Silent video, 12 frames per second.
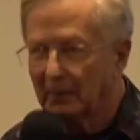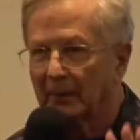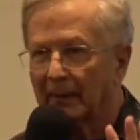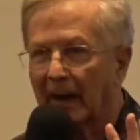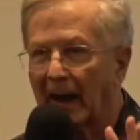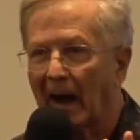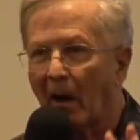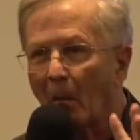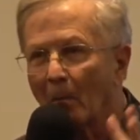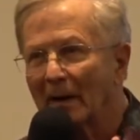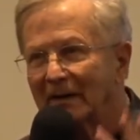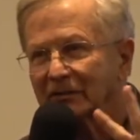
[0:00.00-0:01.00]
but how
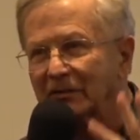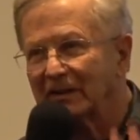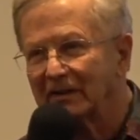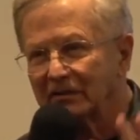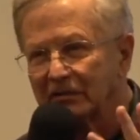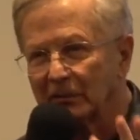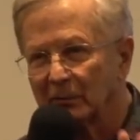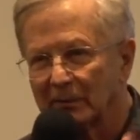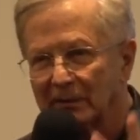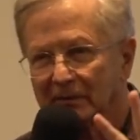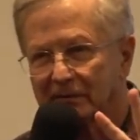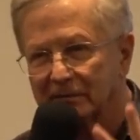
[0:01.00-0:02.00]
much easier it
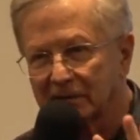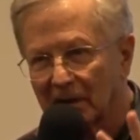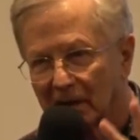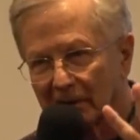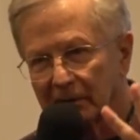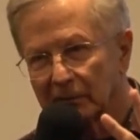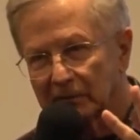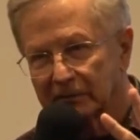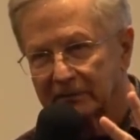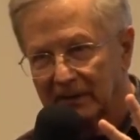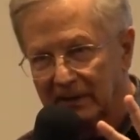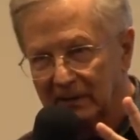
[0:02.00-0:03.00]
is to
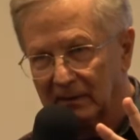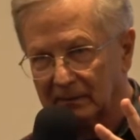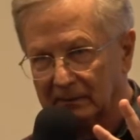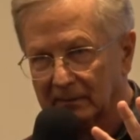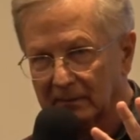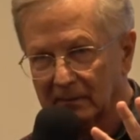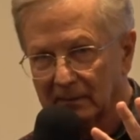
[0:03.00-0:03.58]
understand